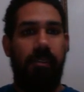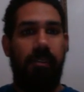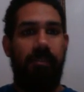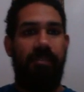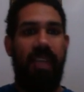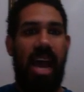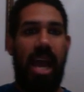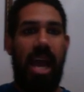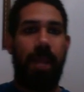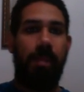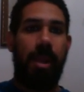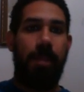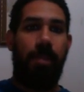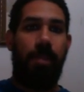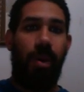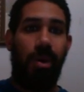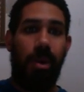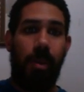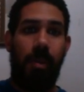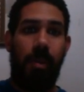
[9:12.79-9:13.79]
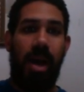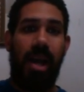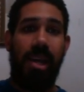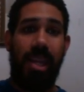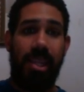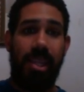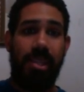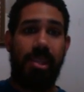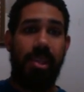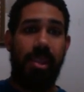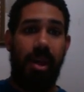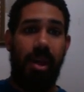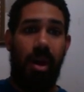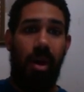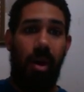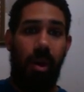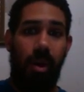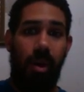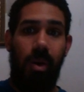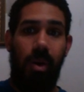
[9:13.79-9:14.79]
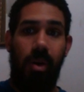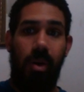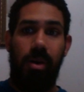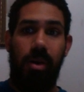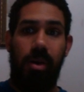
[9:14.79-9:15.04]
fan-made Pokemon into the whole